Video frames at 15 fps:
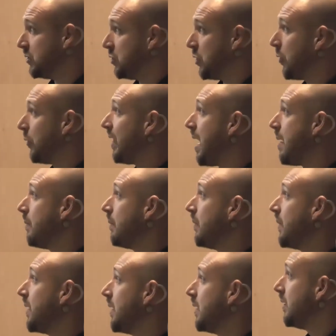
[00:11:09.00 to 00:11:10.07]
draw them,
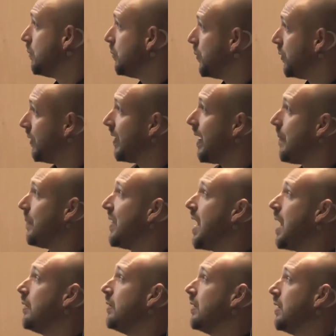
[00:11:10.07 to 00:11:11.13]
put them
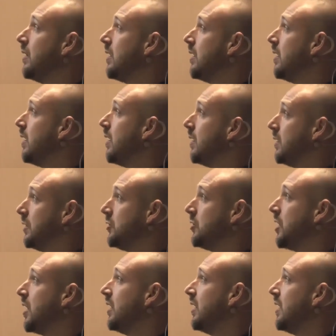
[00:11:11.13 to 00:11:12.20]
down on a
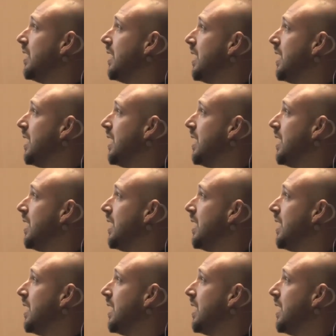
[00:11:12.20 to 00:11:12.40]
chart